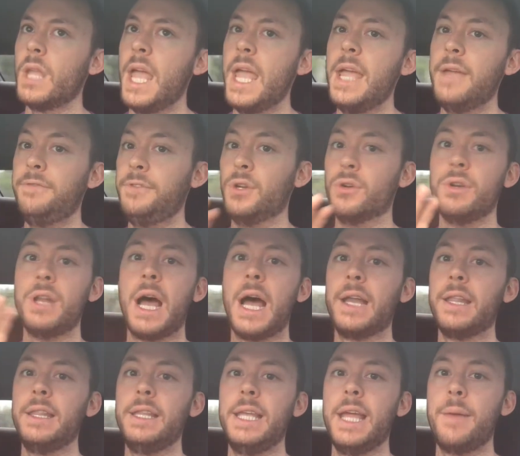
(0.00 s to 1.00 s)
if you're
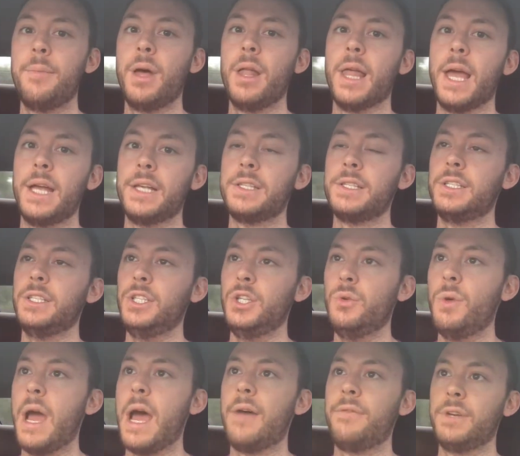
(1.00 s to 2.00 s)
not in the MLS,
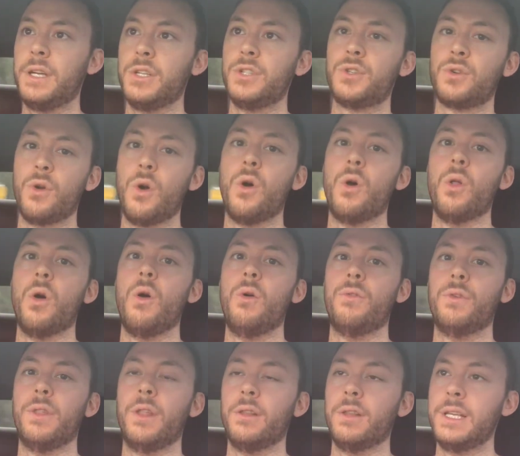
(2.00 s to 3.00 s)
you have control
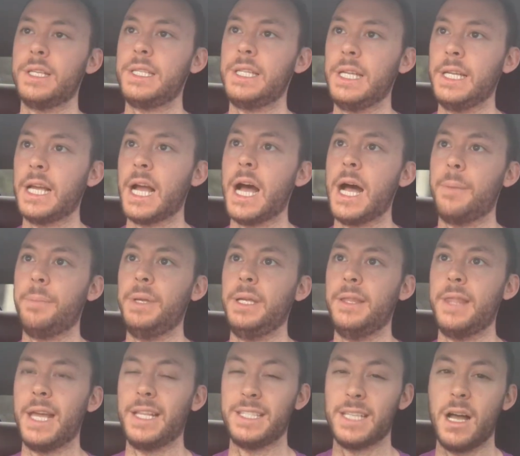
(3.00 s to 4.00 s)
over the listing
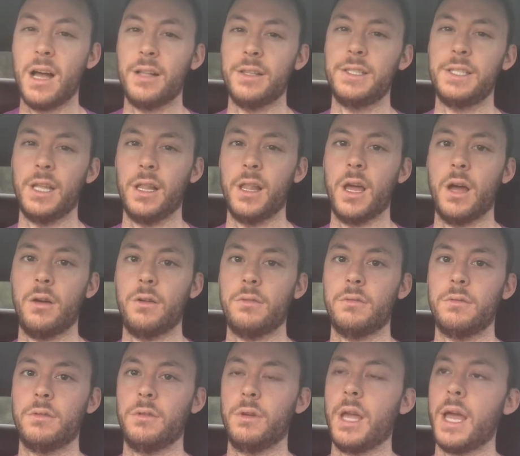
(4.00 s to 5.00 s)
copy that's on
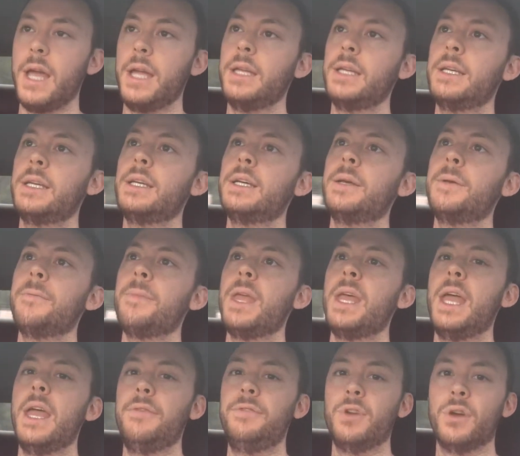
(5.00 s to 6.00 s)
Zillow, okay?
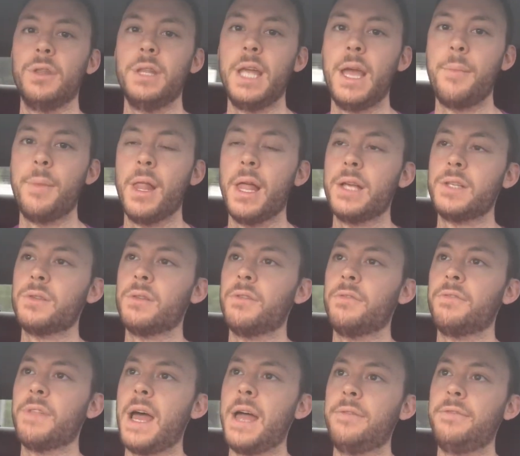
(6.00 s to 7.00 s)
If you're in the MLS
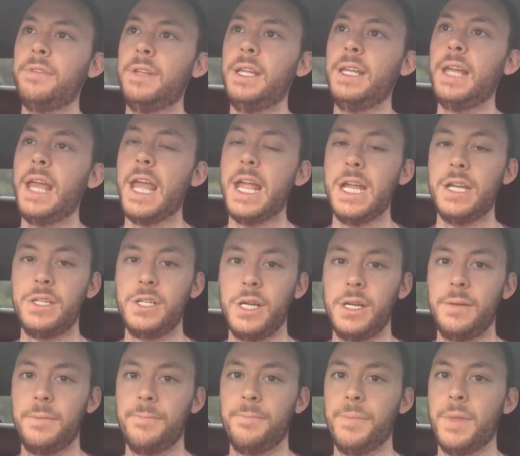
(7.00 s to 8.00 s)
with a flat fee
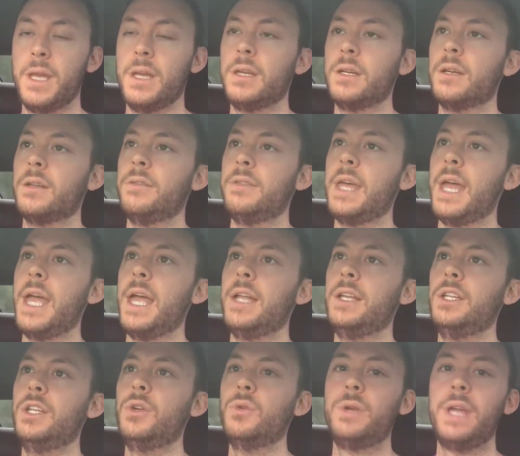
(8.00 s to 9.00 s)
agent,
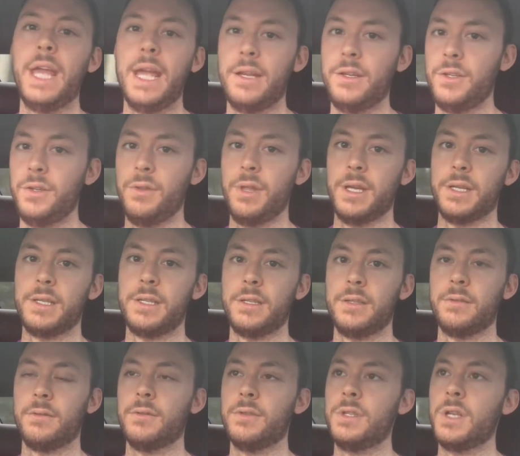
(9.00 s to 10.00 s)
then you can't do
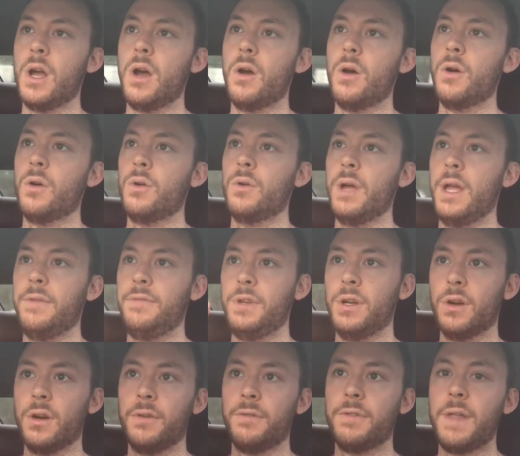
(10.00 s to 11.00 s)
this. So if
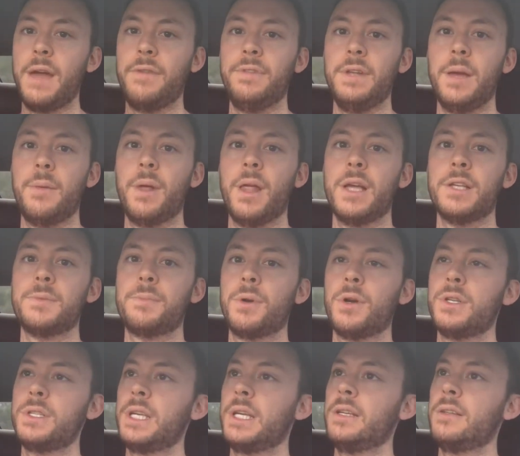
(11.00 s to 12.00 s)
you're a flat fee MLS
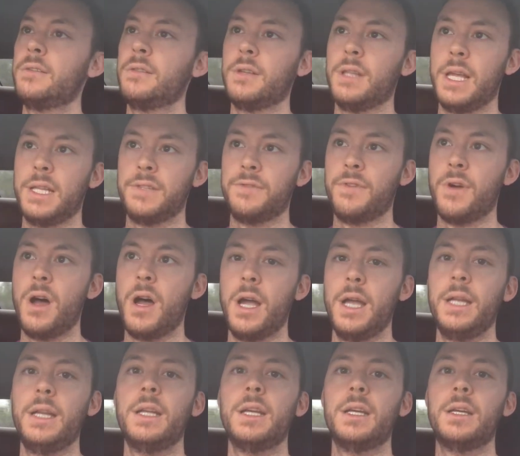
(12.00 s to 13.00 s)
person, that's
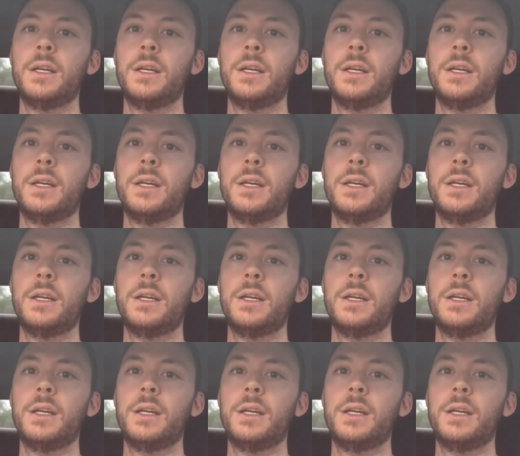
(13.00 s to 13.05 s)
fine.